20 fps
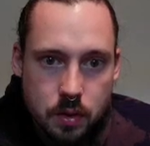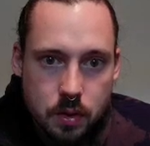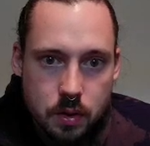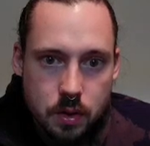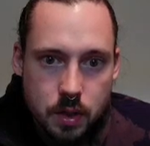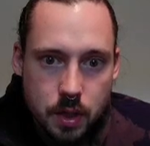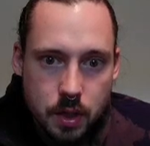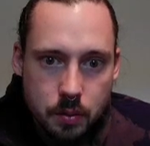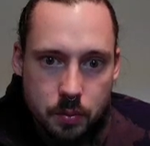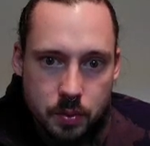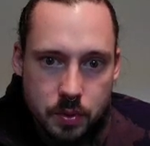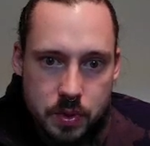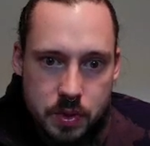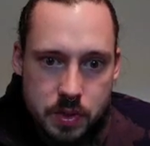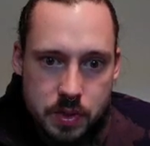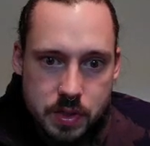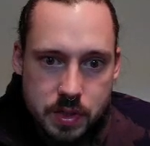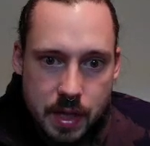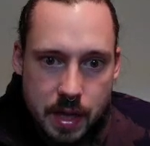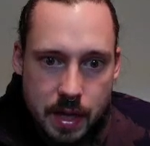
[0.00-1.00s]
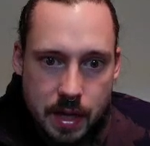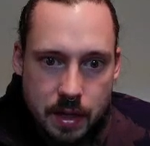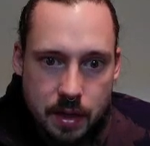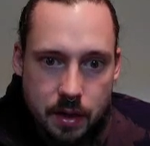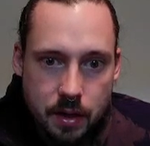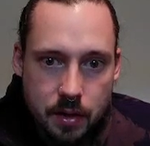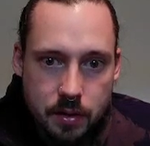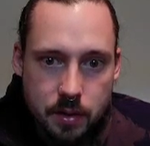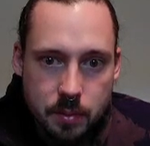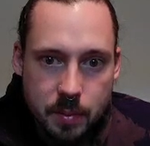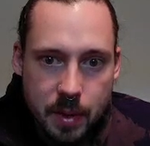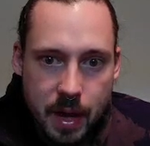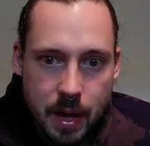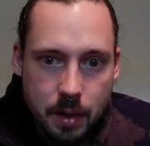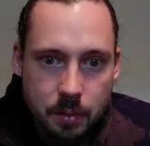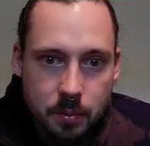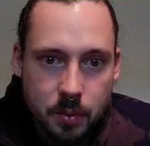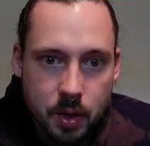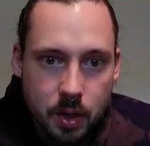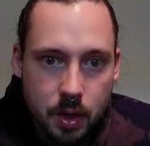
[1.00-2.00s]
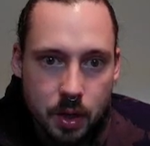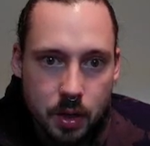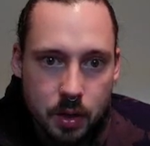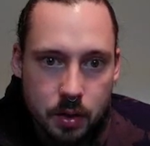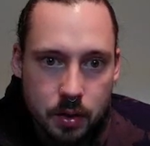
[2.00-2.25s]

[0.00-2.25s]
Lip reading: And we'll just stay in on the Magmar.